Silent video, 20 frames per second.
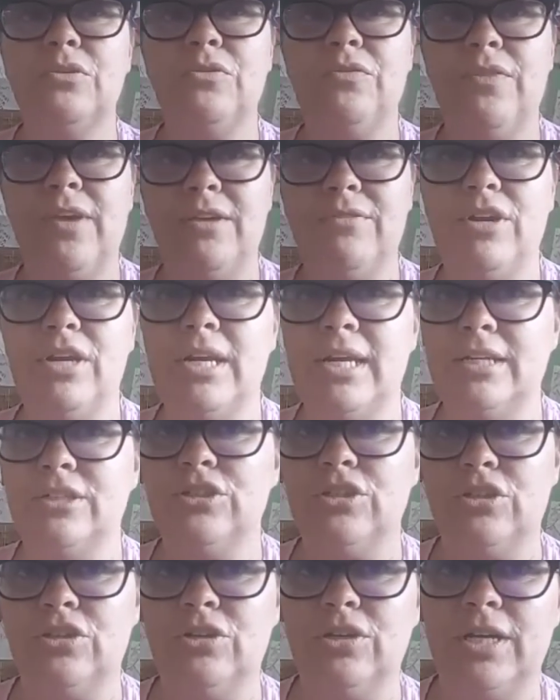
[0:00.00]
favorite
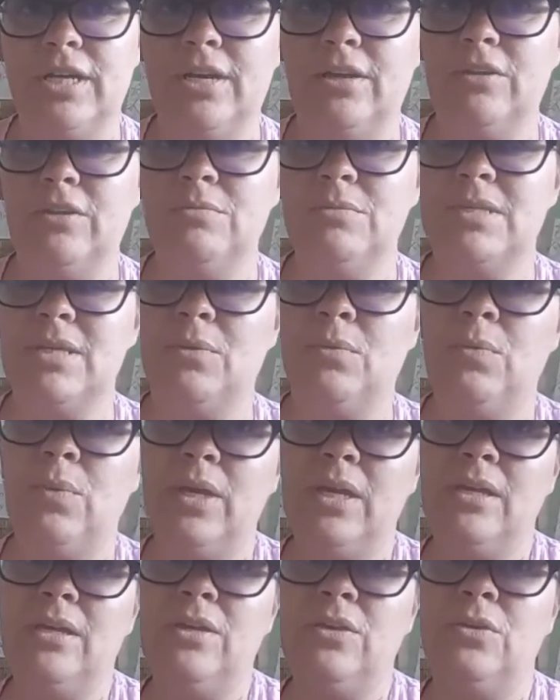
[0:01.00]
nature curriculums that
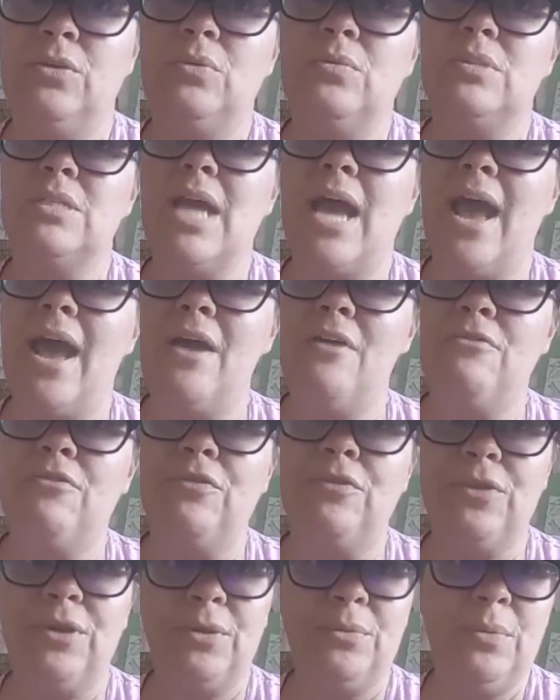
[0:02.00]
we use
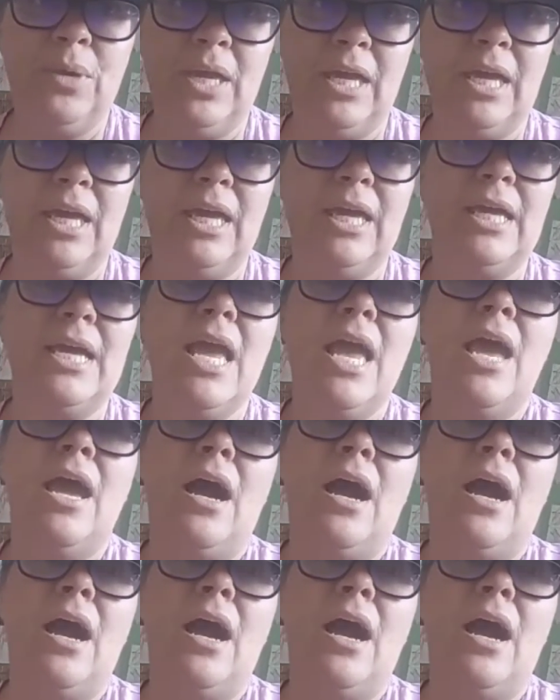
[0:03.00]
every week,